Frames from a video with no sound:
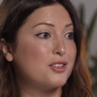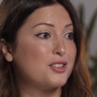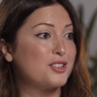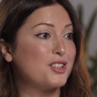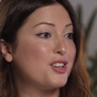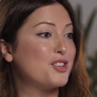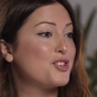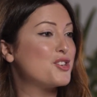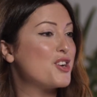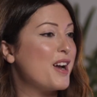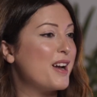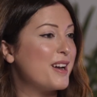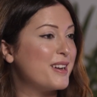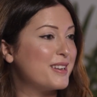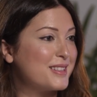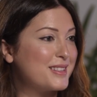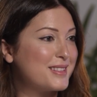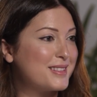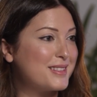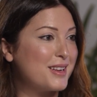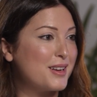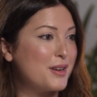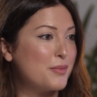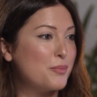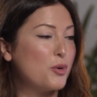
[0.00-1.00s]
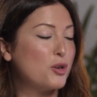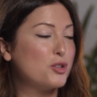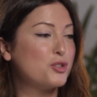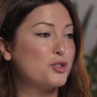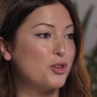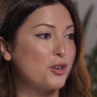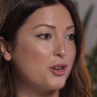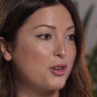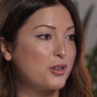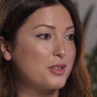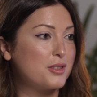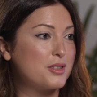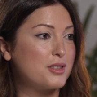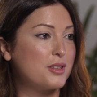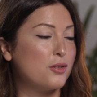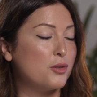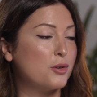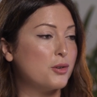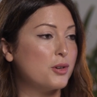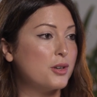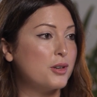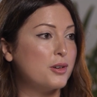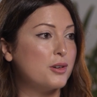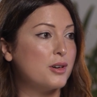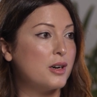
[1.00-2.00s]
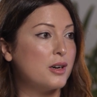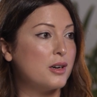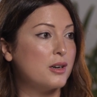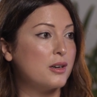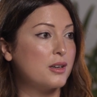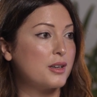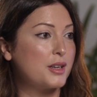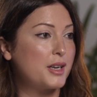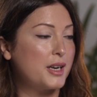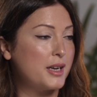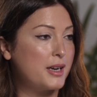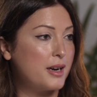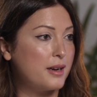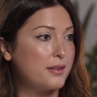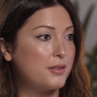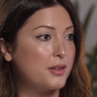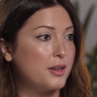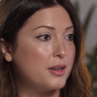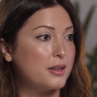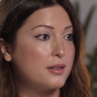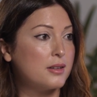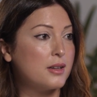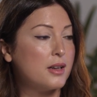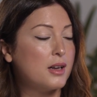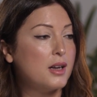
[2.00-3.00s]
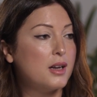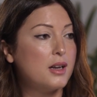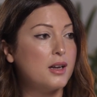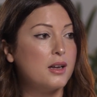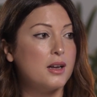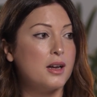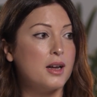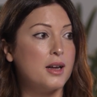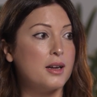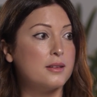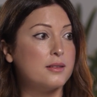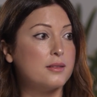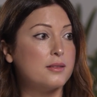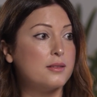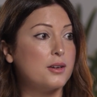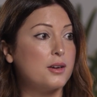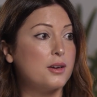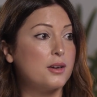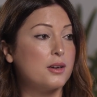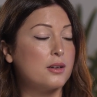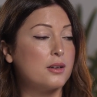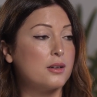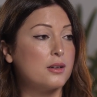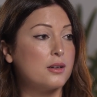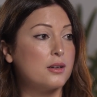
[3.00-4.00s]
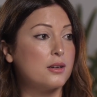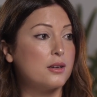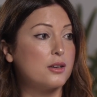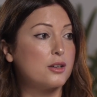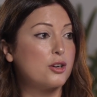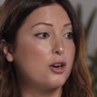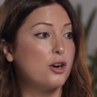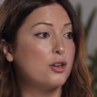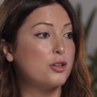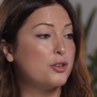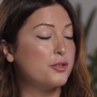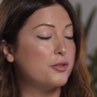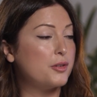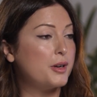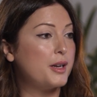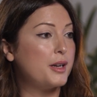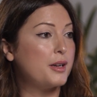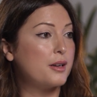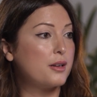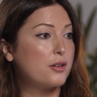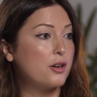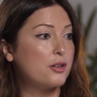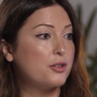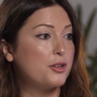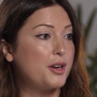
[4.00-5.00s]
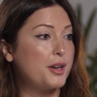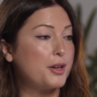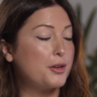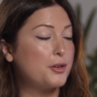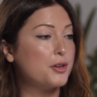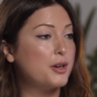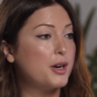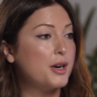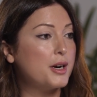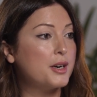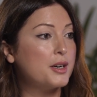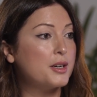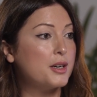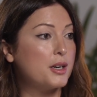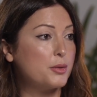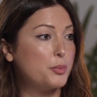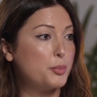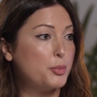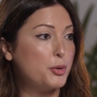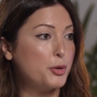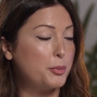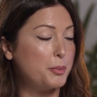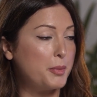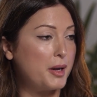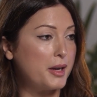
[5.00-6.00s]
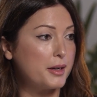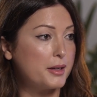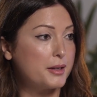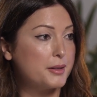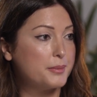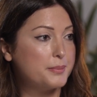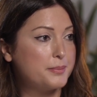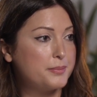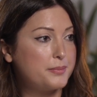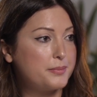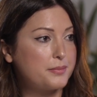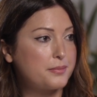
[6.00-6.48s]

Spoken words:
such as Botox or keratin, and coloring your hair and perming.